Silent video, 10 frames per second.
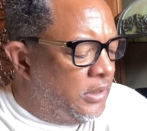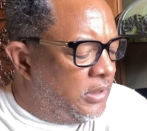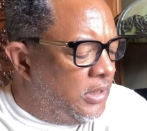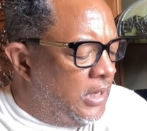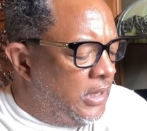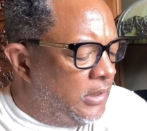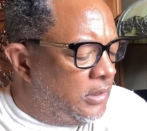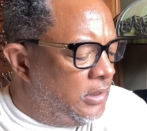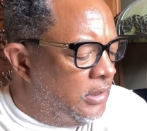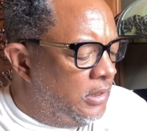It says,
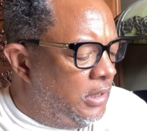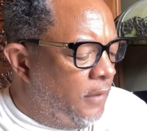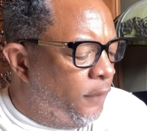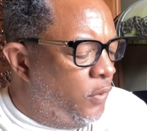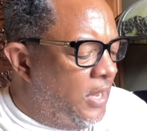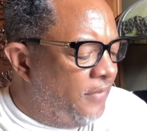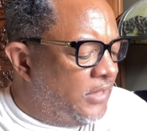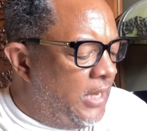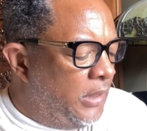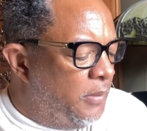if you have
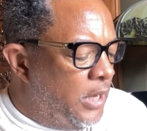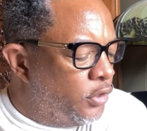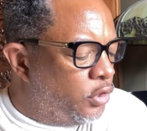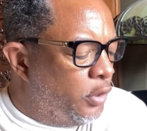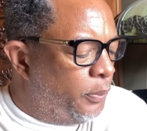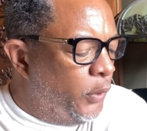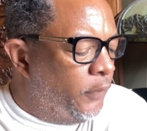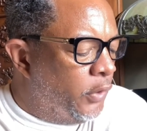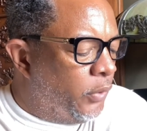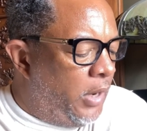taken measures to improve
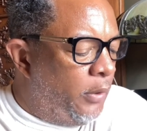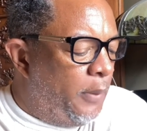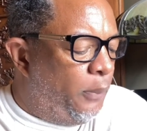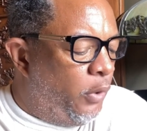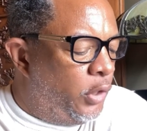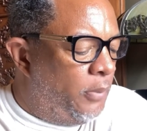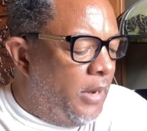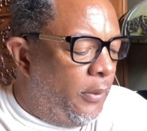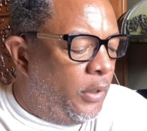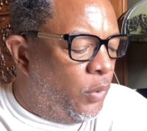your credit report, you
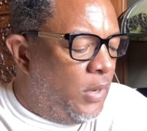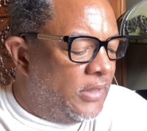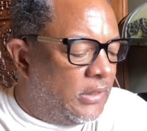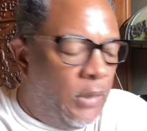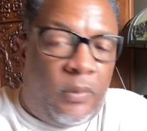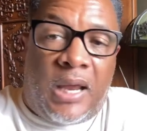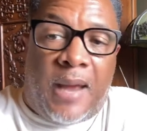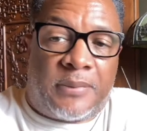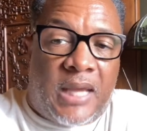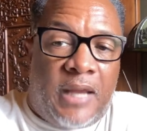may request that we
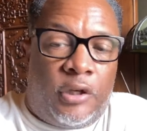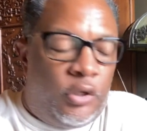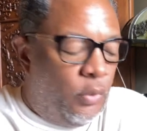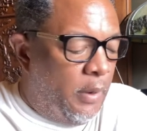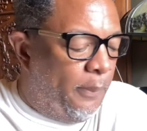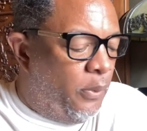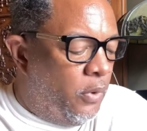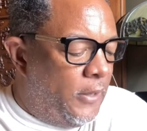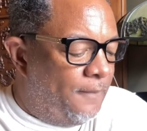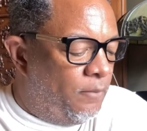obtain a new
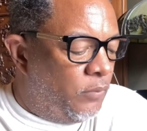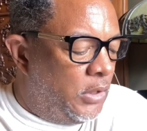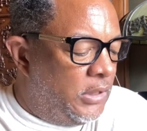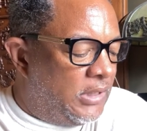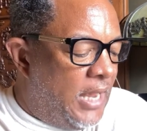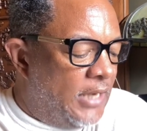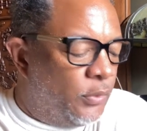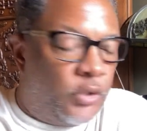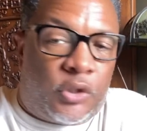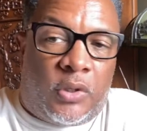report. This action
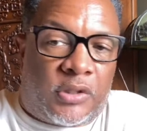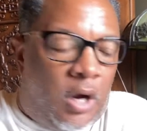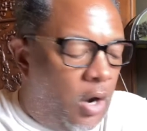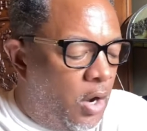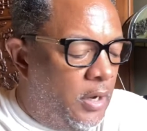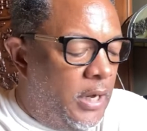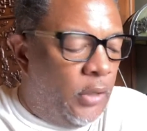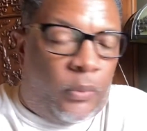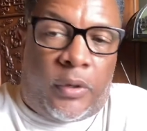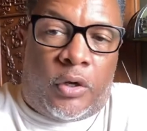will show as a hard
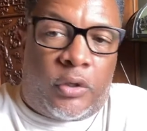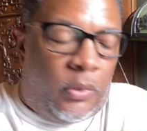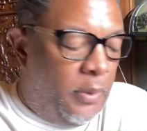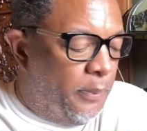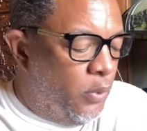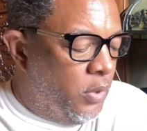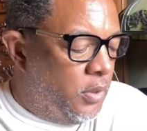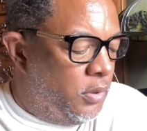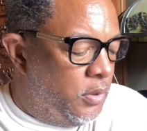inquiry on your report.